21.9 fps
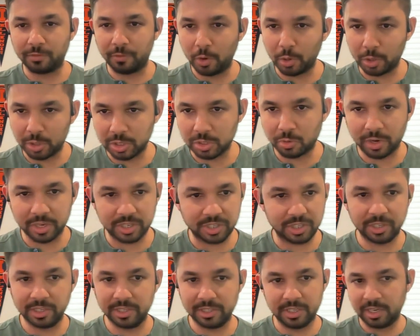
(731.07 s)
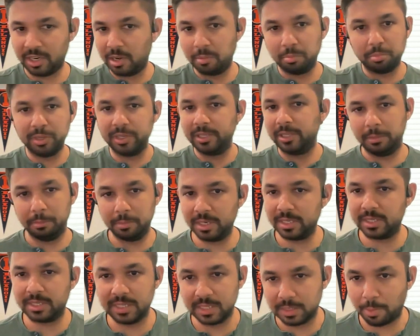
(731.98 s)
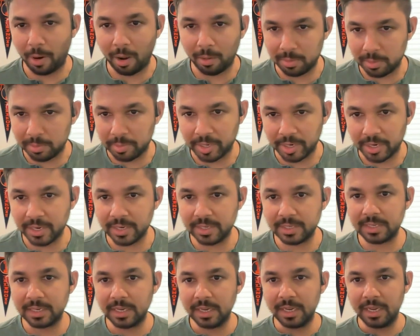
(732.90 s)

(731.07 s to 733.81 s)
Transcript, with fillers: focused questions and completely missed these problem areas